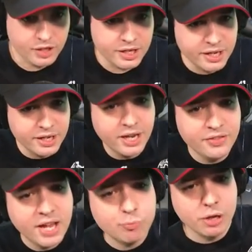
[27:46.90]
And
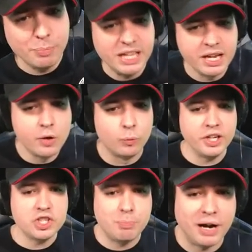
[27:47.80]
that will be,
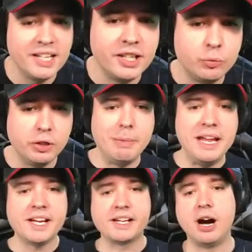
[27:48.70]
which pilot will
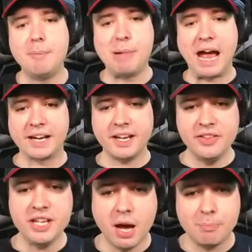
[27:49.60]
make a comeback in
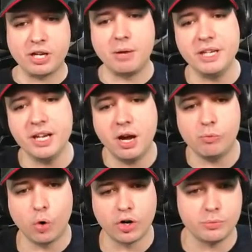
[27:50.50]
the upcoming
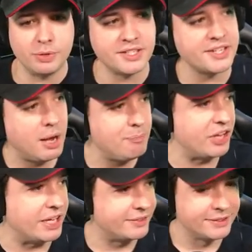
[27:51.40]
War Robots
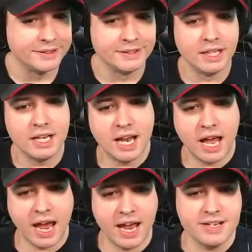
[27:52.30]
update?
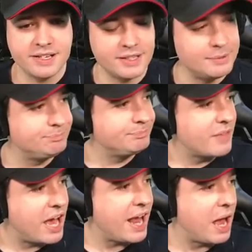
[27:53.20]
And
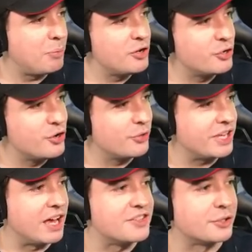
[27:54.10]
I happen to know
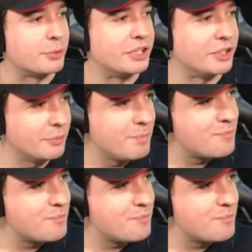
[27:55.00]
the answer right here.